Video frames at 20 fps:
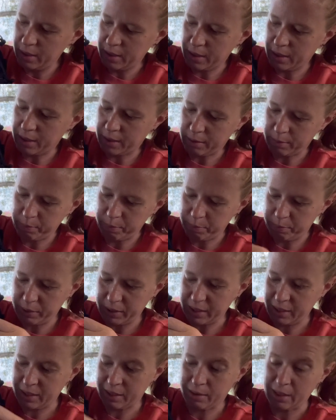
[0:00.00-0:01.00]
um, but
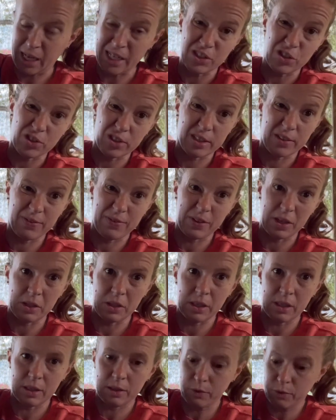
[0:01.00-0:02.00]
it actually fell
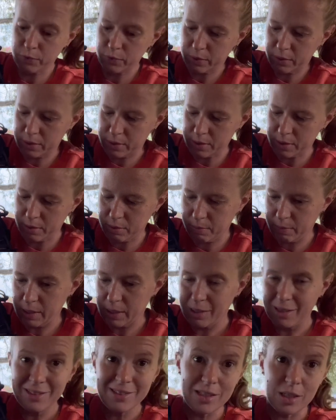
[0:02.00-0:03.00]
off. So
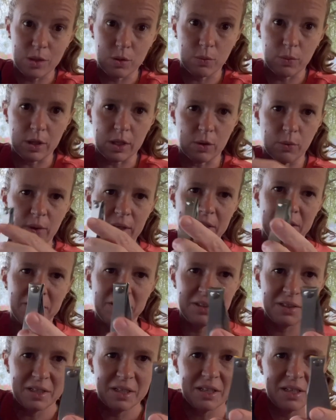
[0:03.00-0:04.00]
didn't work well.
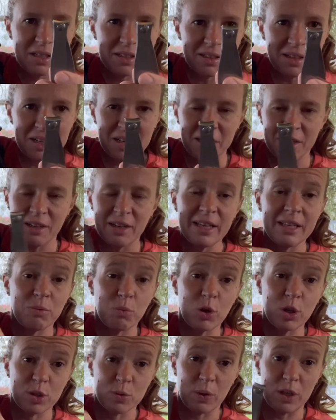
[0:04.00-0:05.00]
Uh, it
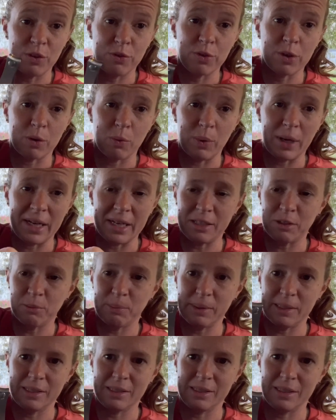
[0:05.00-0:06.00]
worked well for a while,
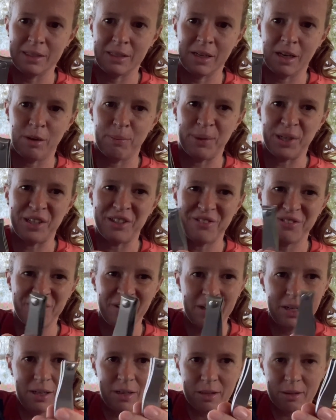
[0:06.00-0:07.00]
but it did come off.
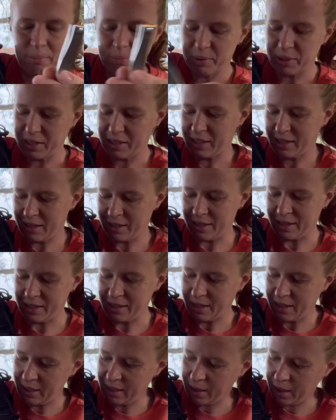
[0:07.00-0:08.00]
But uh,
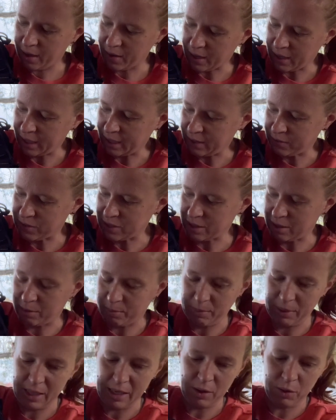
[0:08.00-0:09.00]
in here I have some
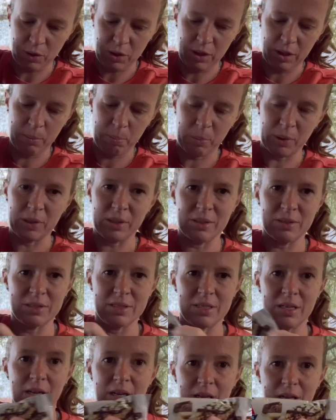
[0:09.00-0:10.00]
nail clippers,
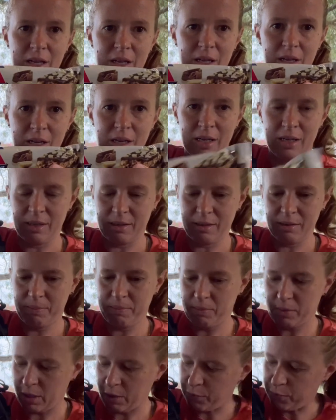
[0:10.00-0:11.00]
uh,
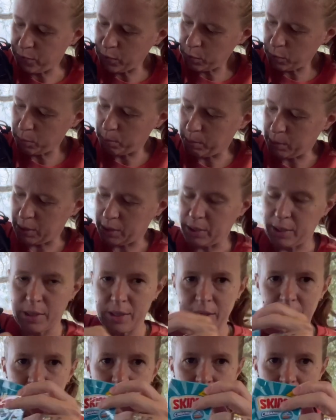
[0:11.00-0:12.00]
a food
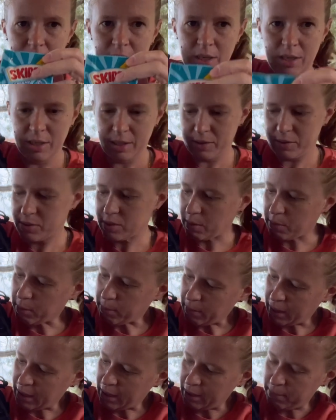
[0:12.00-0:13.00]
bar, some of
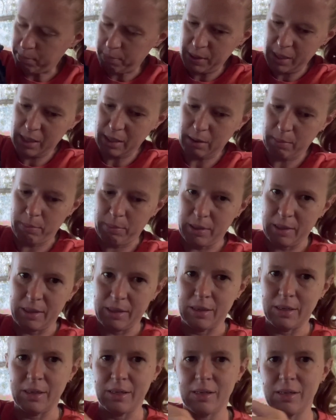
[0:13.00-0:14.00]
my peanut
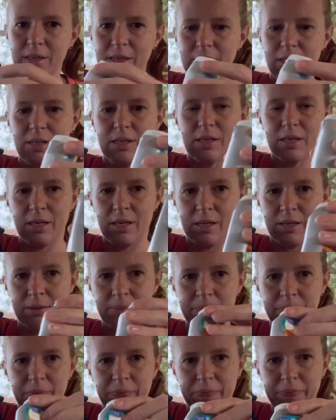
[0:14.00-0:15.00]
butter,
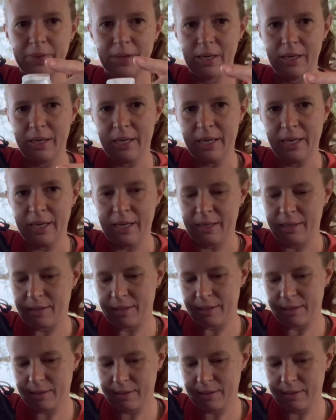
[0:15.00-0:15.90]
um, a uh,